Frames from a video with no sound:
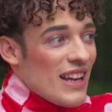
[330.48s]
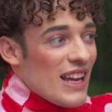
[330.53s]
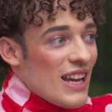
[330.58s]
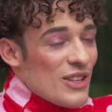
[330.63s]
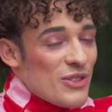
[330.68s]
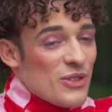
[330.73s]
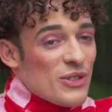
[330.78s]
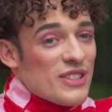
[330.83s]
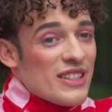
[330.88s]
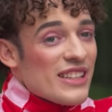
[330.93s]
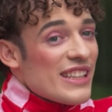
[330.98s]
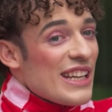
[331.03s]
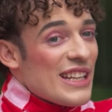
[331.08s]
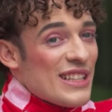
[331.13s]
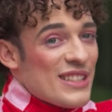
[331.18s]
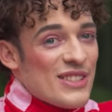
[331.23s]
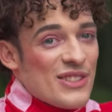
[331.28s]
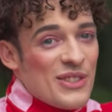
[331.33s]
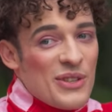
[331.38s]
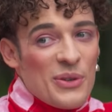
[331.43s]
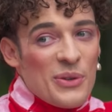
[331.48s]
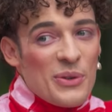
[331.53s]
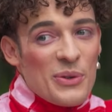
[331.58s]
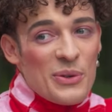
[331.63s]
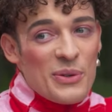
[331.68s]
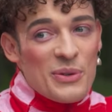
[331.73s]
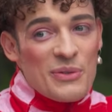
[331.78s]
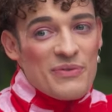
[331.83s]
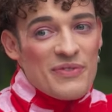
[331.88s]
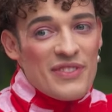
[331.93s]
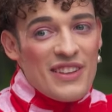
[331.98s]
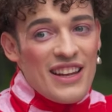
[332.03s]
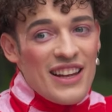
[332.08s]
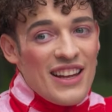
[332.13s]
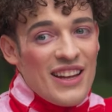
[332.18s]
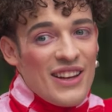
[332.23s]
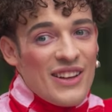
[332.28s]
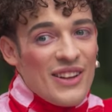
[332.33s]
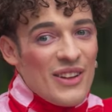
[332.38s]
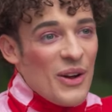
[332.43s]
It just leads to
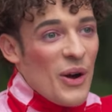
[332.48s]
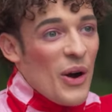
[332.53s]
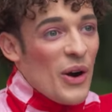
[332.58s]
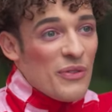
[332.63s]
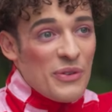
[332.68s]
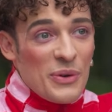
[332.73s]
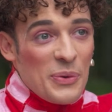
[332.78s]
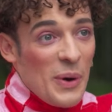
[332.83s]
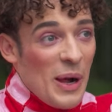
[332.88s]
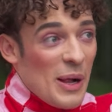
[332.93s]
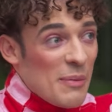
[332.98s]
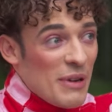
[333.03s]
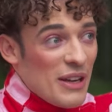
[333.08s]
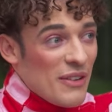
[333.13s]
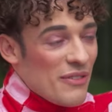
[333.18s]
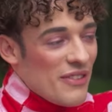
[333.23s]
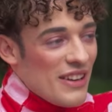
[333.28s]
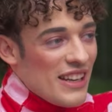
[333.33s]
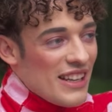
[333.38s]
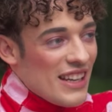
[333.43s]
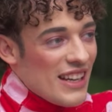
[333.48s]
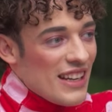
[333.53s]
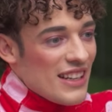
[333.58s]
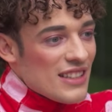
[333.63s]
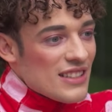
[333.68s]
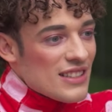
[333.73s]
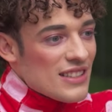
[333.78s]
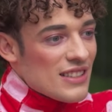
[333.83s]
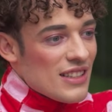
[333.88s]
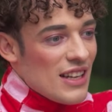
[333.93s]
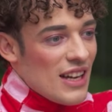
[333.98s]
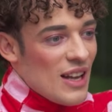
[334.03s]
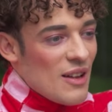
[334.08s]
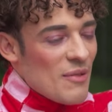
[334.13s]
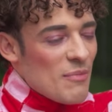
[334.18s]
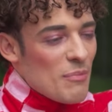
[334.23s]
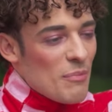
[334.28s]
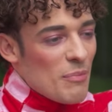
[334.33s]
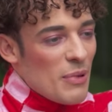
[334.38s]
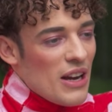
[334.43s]
overwhelming feelings,
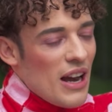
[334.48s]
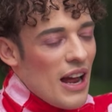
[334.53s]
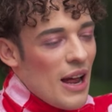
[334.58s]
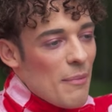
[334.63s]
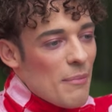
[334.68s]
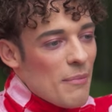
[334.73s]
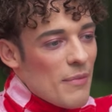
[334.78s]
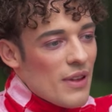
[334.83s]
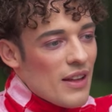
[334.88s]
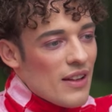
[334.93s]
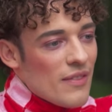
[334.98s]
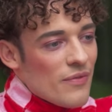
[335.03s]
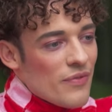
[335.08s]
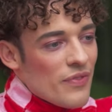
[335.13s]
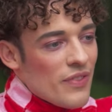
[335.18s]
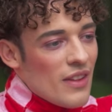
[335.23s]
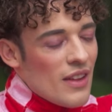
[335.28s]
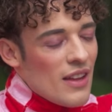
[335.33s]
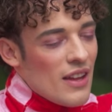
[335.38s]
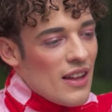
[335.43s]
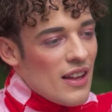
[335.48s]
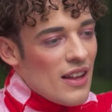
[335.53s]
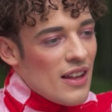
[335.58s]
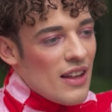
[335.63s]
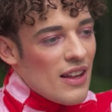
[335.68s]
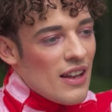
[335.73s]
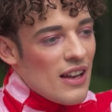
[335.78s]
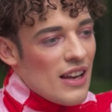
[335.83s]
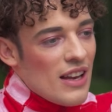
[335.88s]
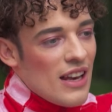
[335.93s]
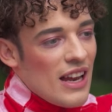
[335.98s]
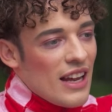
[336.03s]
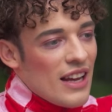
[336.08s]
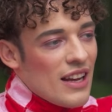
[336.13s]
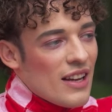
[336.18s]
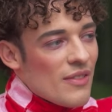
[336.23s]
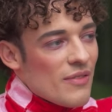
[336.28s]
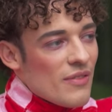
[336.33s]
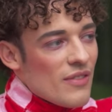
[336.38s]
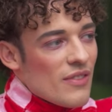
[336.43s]
but I'm
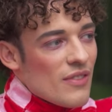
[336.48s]
like,